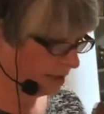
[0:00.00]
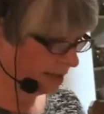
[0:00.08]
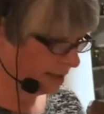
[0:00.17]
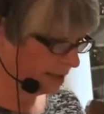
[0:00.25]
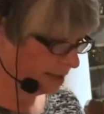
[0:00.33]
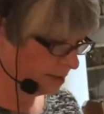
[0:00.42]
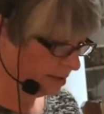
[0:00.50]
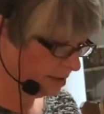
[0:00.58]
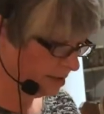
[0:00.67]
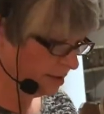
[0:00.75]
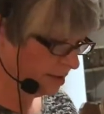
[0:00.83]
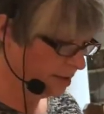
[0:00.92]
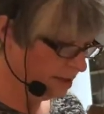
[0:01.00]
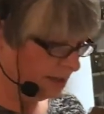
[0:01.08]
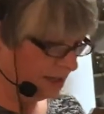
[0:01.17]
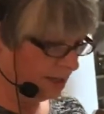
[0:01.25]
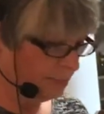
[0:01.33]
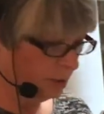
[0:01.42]
and
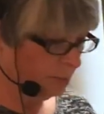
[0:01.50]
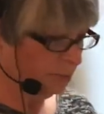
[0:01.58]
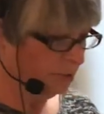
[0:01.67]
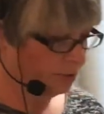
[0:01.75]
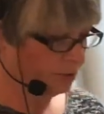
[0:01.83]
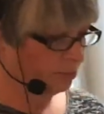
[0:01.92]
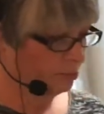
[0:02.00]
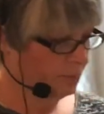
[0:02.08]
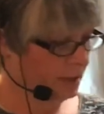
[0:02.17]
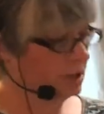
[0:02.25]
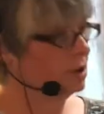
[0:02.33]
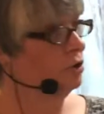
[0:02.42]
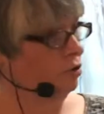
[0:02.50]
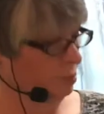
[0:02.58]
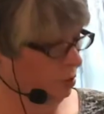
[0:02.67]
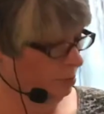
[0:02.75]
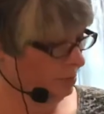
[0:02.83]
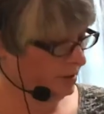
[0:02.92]
I'm going to put it through my
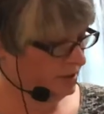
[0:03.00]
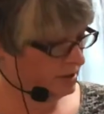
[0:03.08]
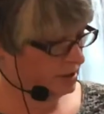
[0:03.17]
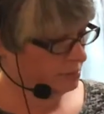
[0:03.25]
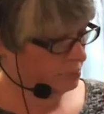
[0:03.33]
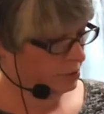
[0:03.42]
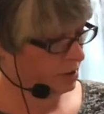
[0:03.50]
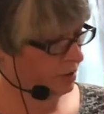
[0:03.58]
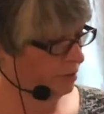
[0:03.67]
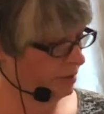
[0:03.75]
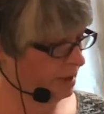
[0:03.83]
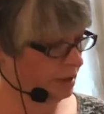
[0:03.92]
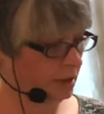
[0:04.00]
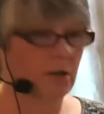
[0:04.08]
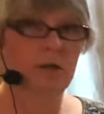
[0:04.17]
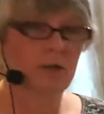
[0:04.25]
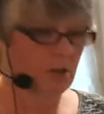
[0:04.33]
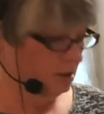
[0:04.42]
cuber, but this is pretty thick.
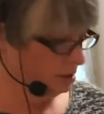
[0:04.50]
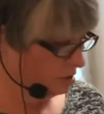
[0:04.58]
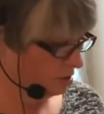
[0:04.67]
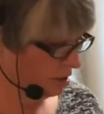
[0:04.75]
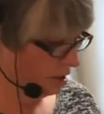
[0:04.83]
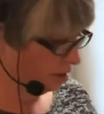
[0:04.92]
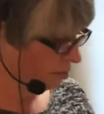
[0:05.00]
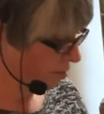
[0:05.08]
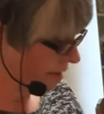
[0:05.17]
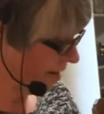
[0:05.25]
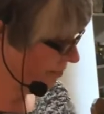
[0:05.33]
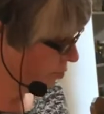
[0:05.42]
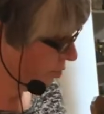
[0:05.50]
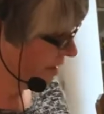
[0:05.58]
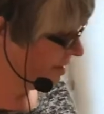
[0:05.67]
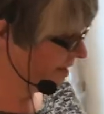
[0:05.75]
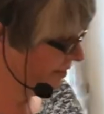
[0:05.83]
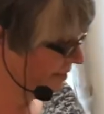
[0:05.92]
So, I've already cut